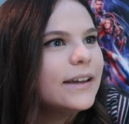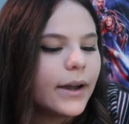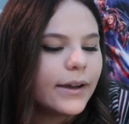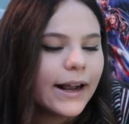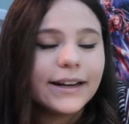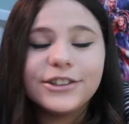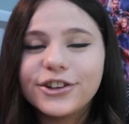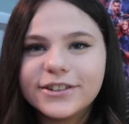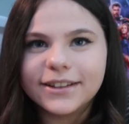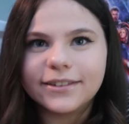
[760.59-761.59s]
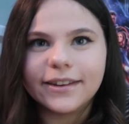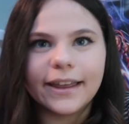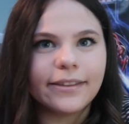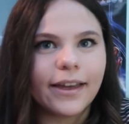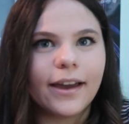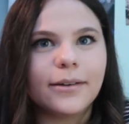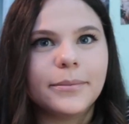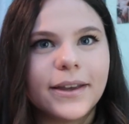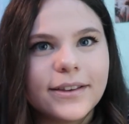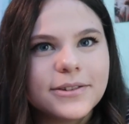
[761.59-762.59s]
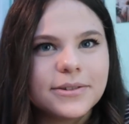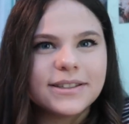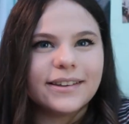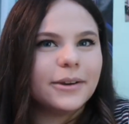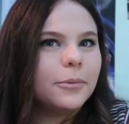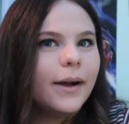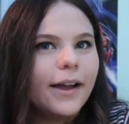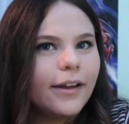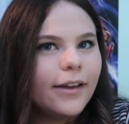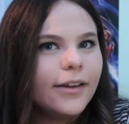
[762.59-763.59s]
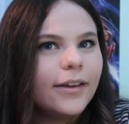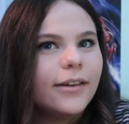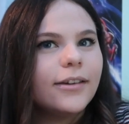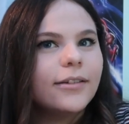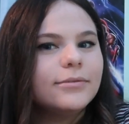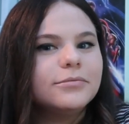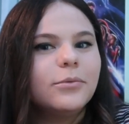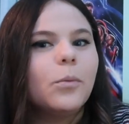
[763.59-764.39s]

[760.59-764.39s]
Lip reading: but I just didn't like that, because it was like, why